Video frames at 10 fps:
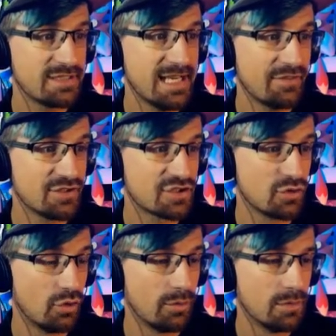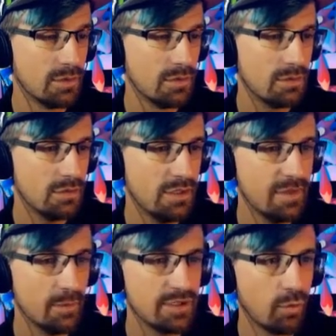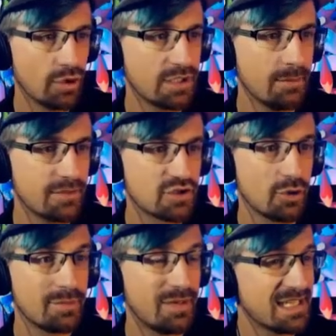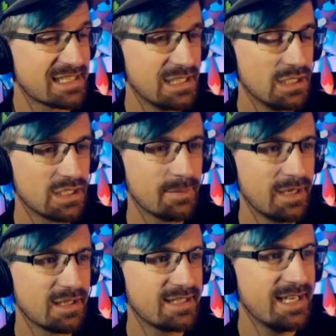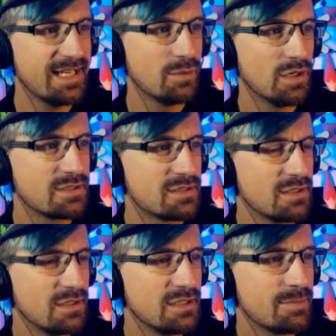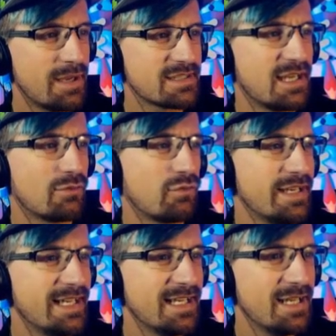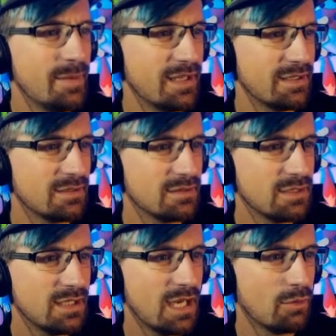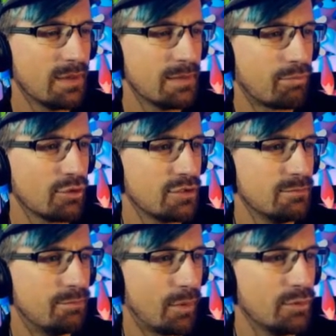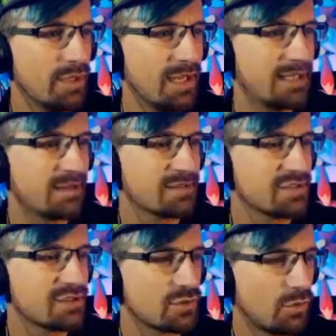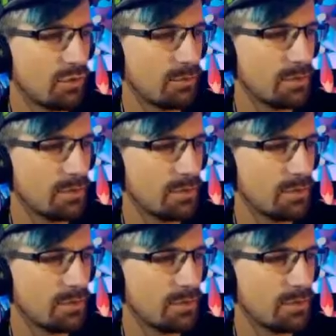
out in the storm, and then when you woke up, the storm had passed. Can my luck get any worse? It's about to start raining any minute. How will my broken boat handle a storm?